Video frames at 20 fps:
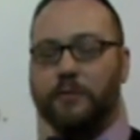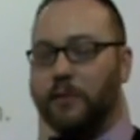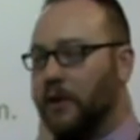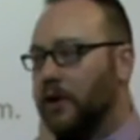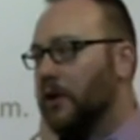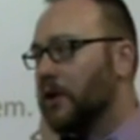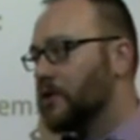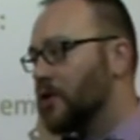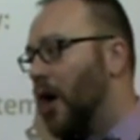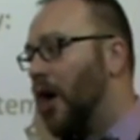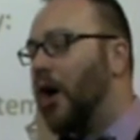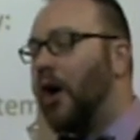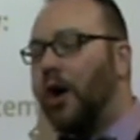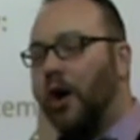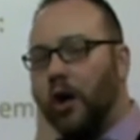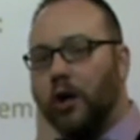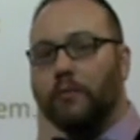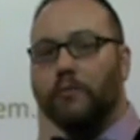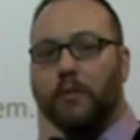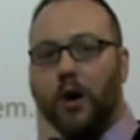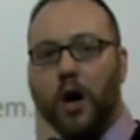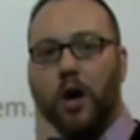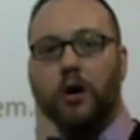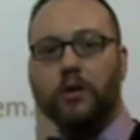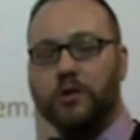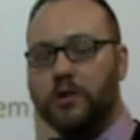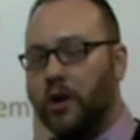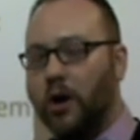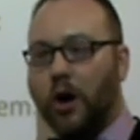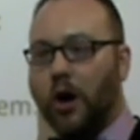because
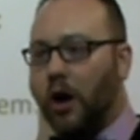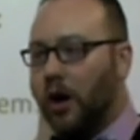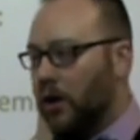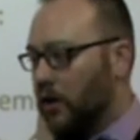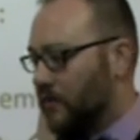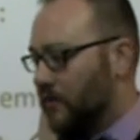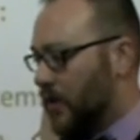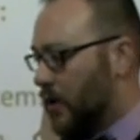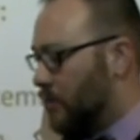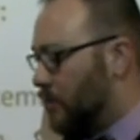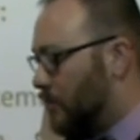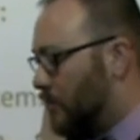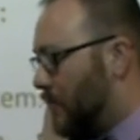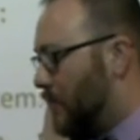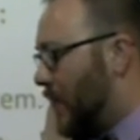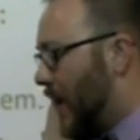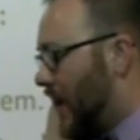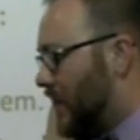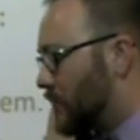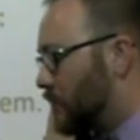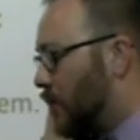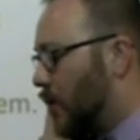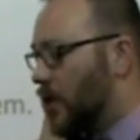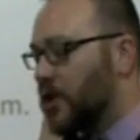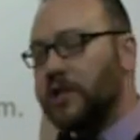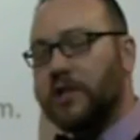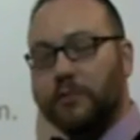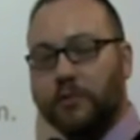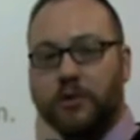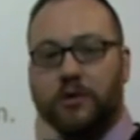almost all of our past
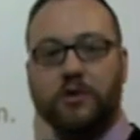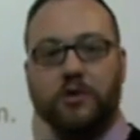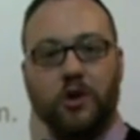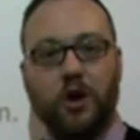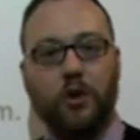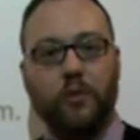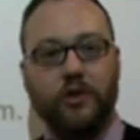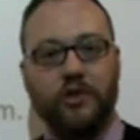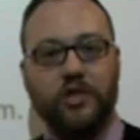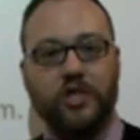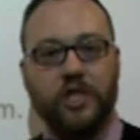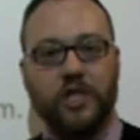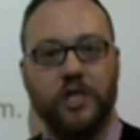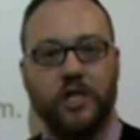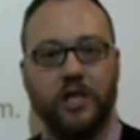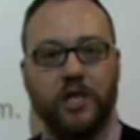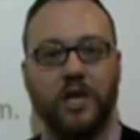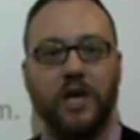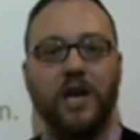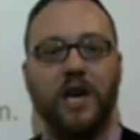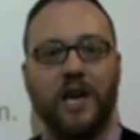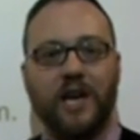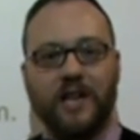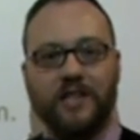participles start with GE.